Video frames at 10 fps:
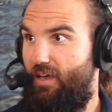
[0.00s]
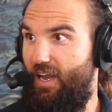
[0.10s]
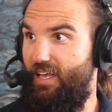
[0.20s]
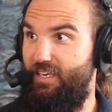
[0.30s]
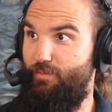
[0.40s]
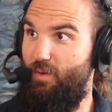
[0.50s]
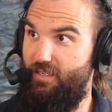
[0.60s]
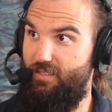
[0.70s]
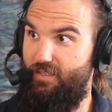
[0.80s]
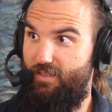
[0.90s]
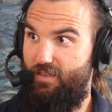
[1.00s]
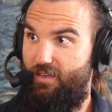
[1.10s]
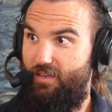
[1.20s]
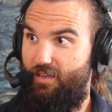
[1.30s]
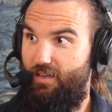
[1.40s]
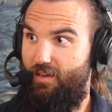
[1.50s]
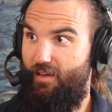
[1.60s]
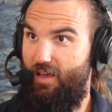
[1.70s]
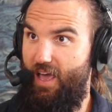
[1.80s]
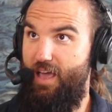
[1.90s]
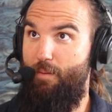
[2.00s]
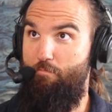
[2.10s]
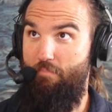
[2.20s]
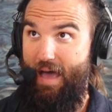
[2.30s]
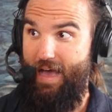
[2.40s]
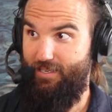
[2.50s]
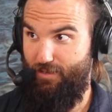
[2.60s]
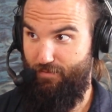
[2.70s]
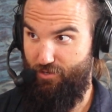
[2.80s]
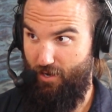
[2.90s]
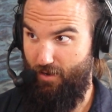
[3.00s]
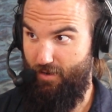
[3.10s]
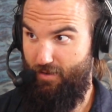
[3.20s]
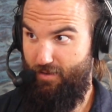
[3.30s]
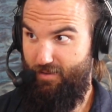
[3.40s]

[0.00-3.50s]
And he's missed a massive chunk